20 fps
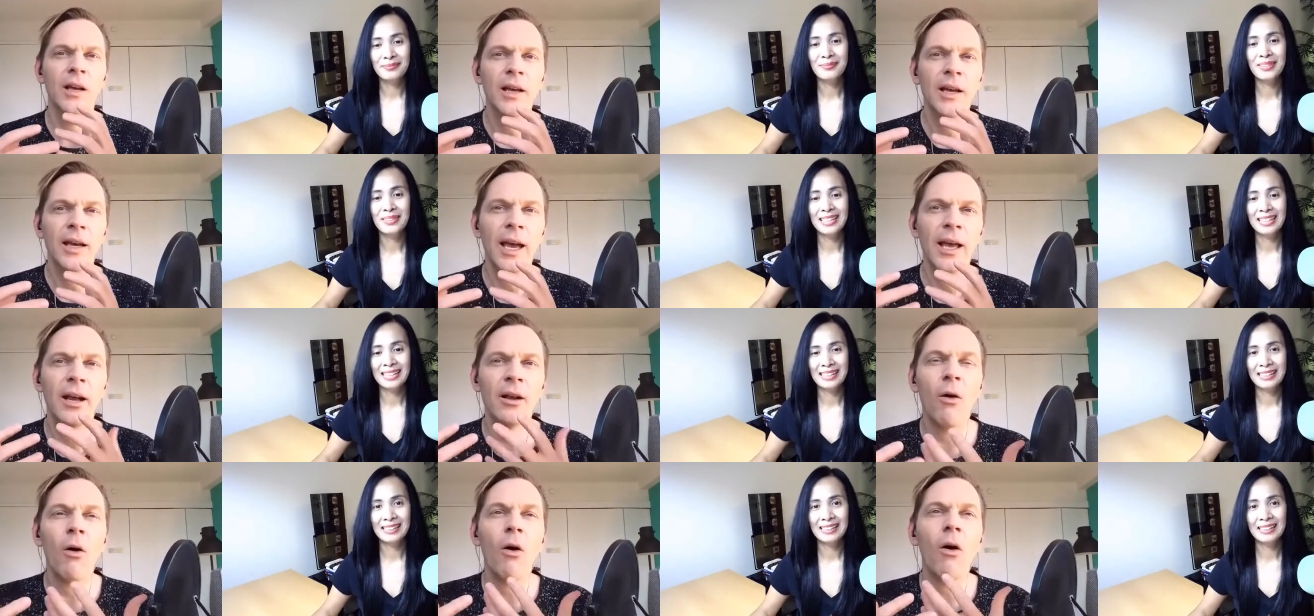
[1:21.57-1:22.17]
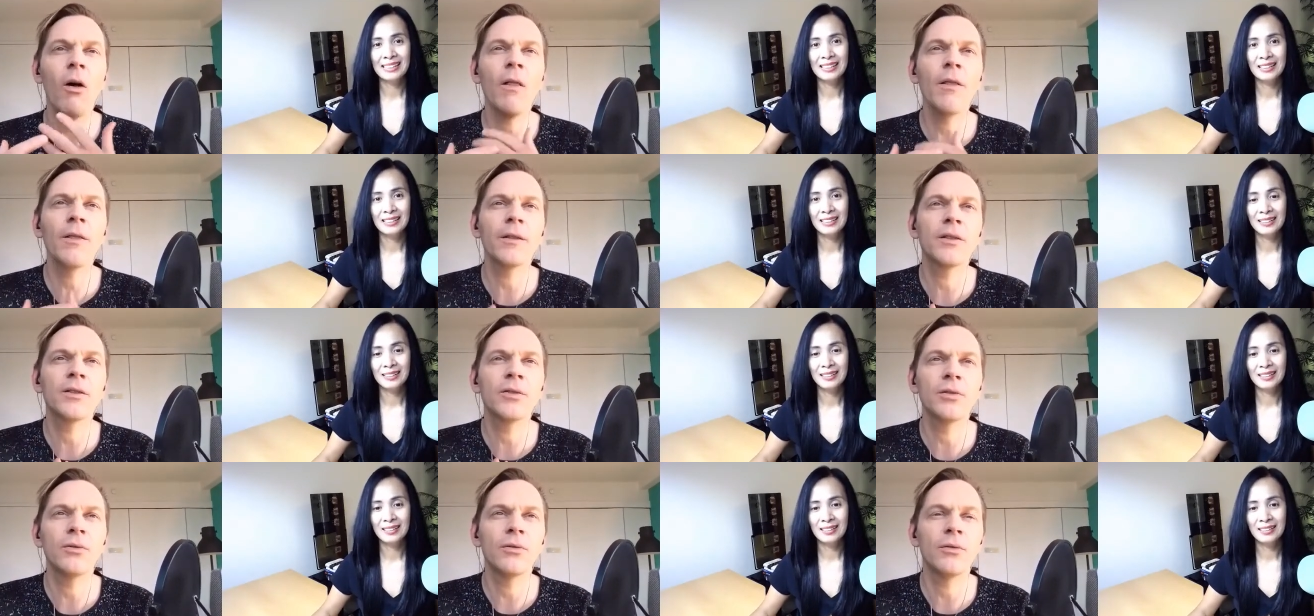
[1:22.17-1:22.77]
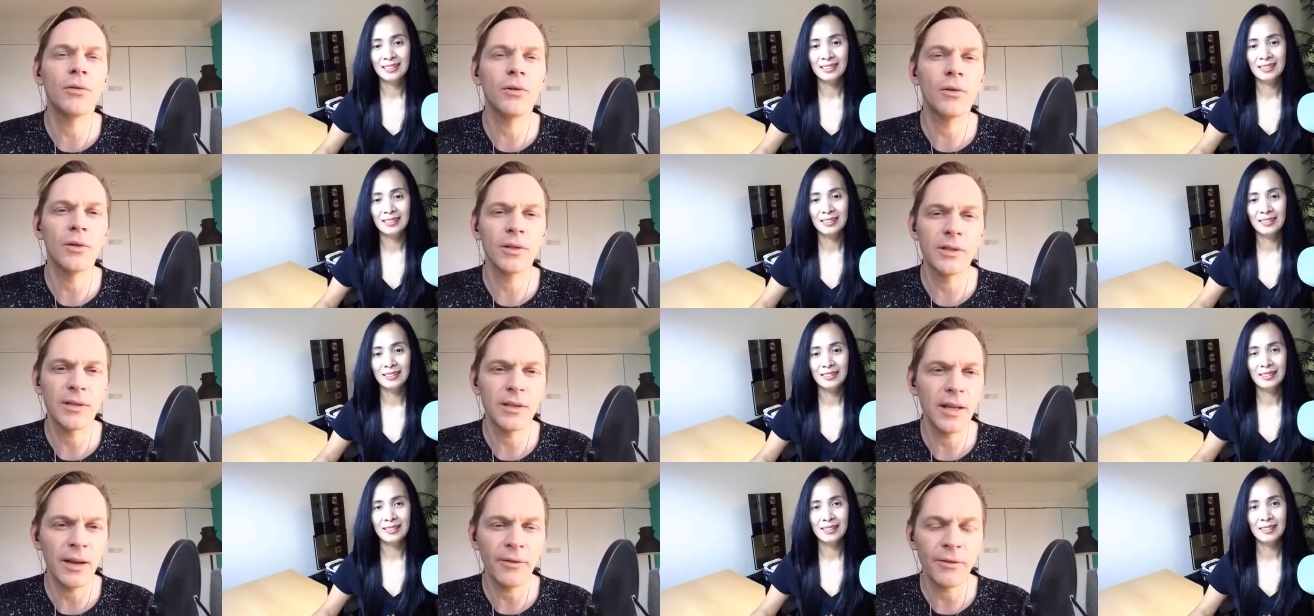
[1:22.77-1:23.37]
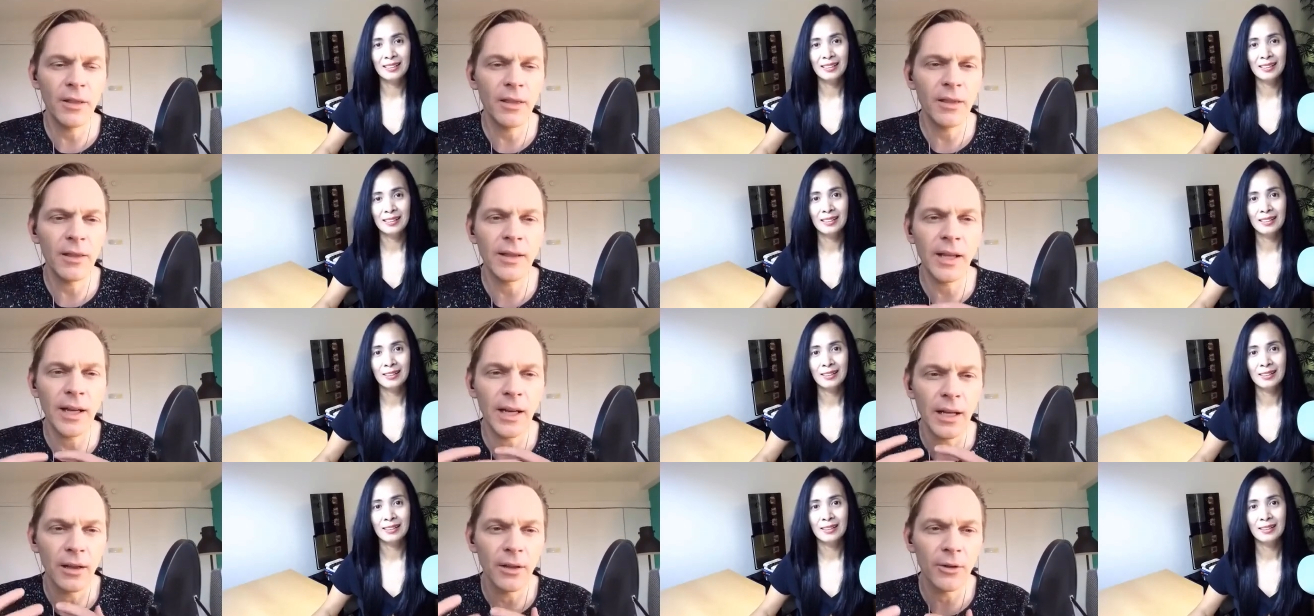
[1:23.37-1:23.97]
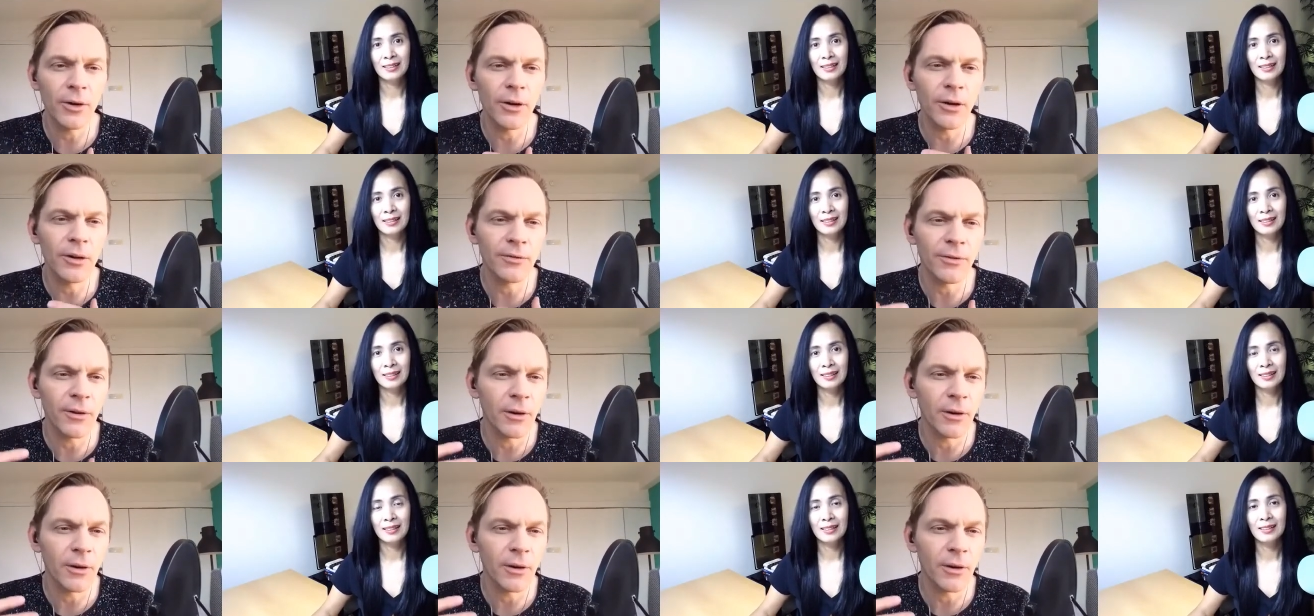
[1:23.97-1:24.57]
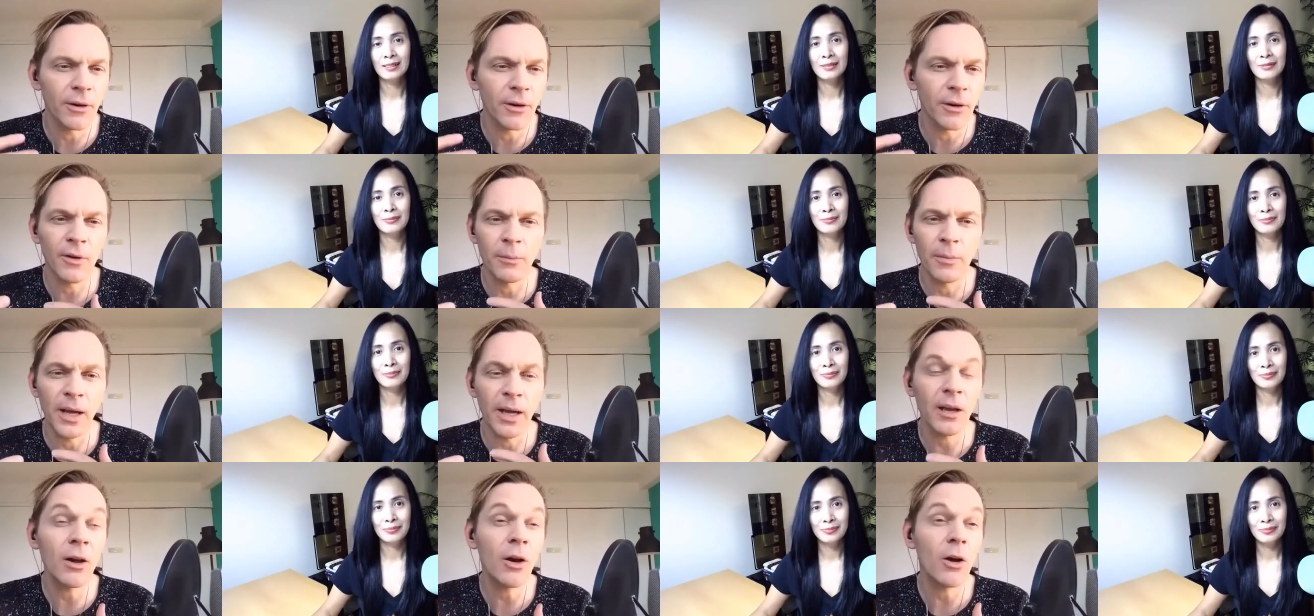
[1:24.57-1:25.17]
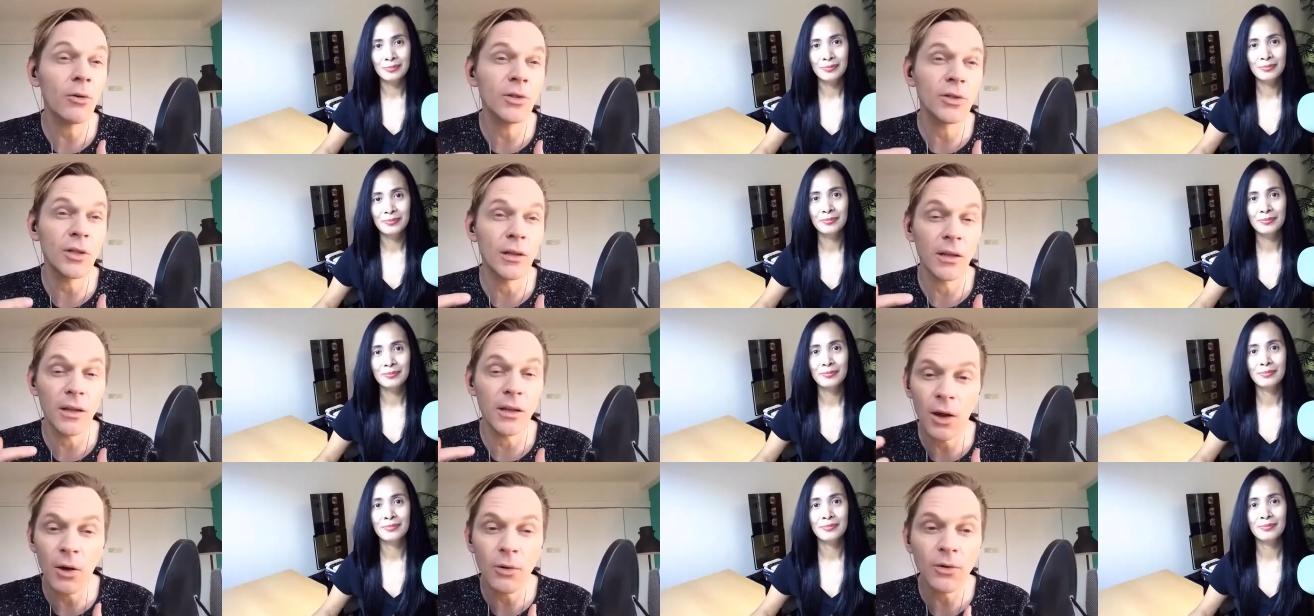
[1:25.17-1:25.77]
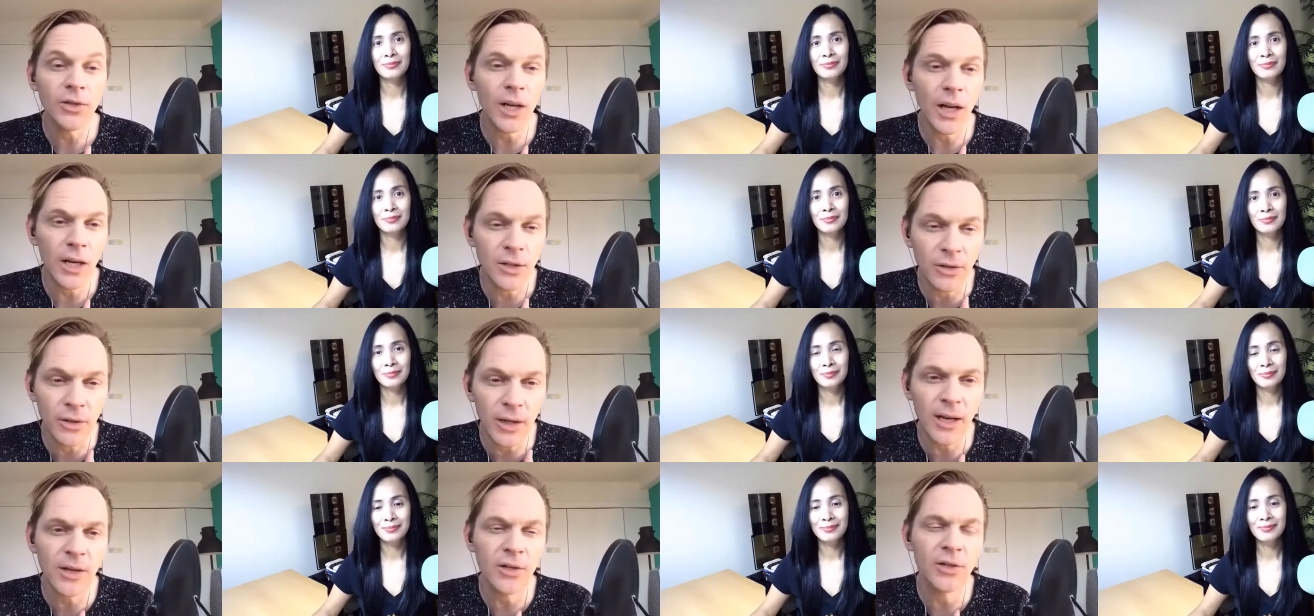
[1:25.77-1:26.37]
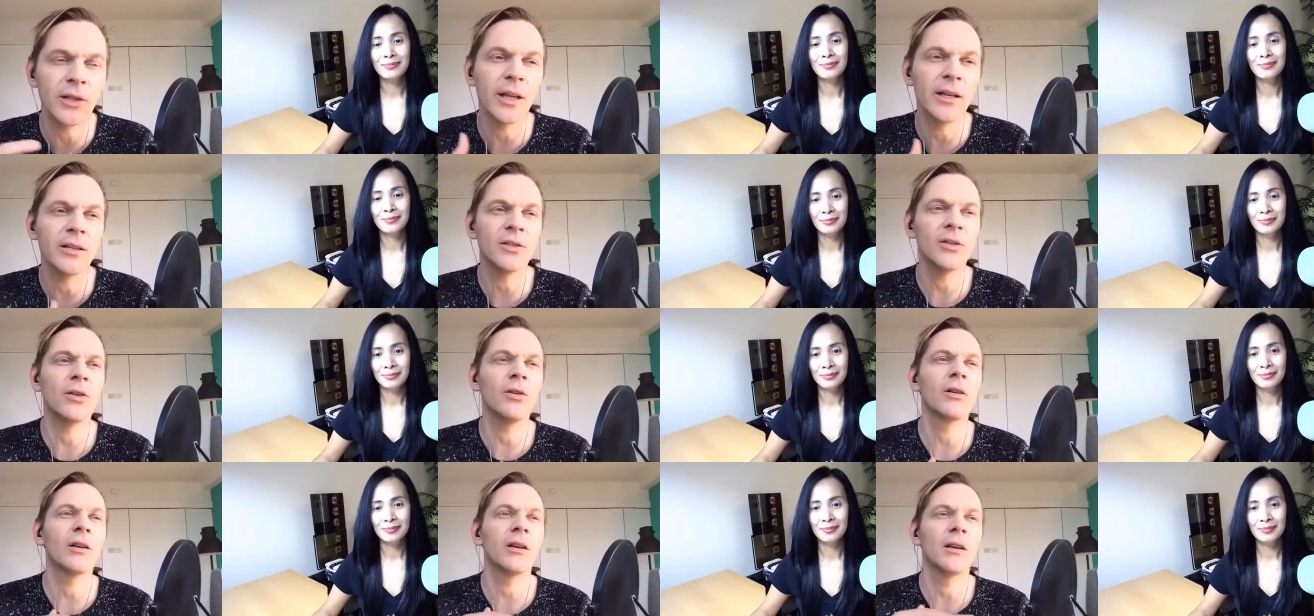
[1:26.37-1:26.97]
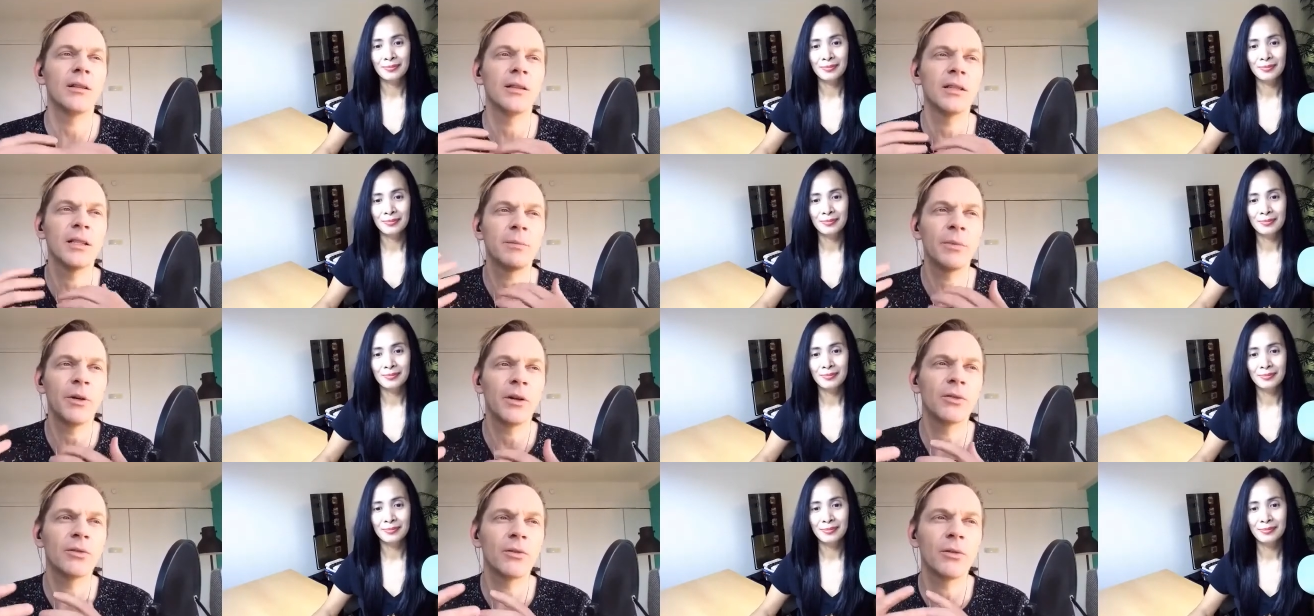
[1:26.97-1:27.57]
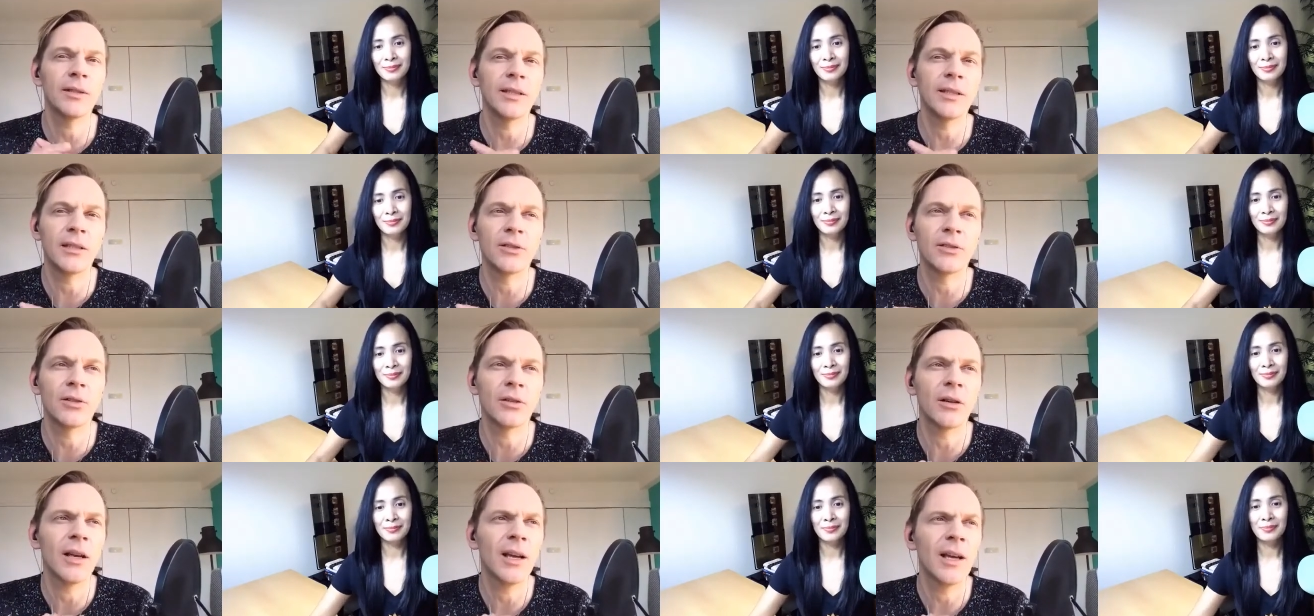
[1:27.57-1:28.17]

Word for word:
Speaker 1: and all the tools and everything that I learned from, from my coach and the coach education I took and the spiritual teacher